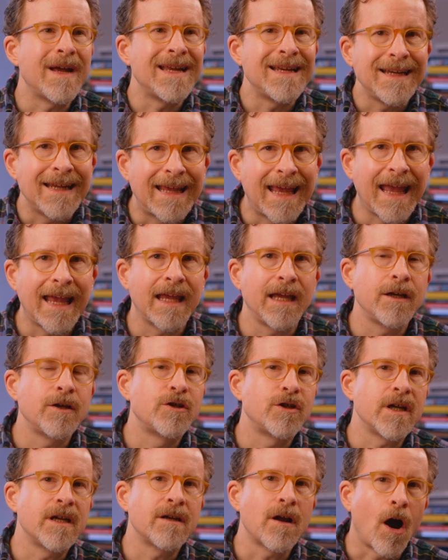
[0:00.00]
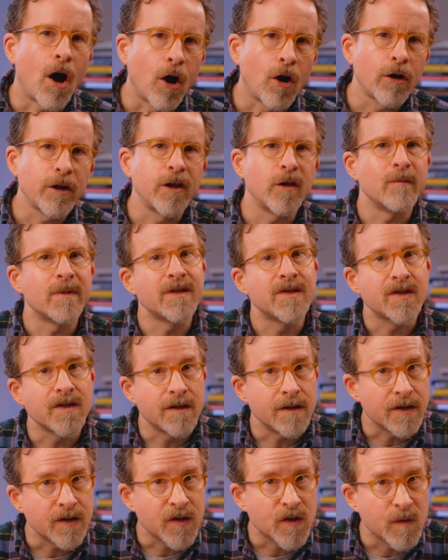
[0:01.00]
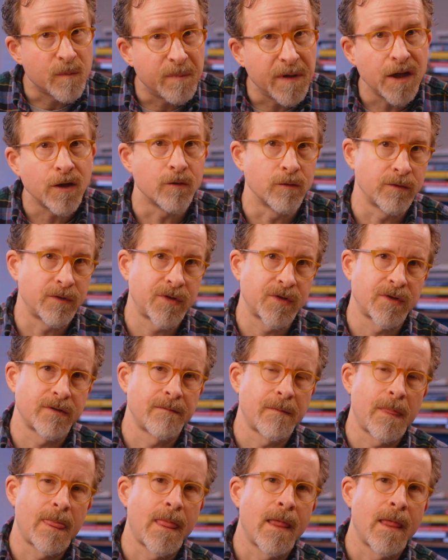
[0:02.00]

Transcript: engage in arguments and disputes.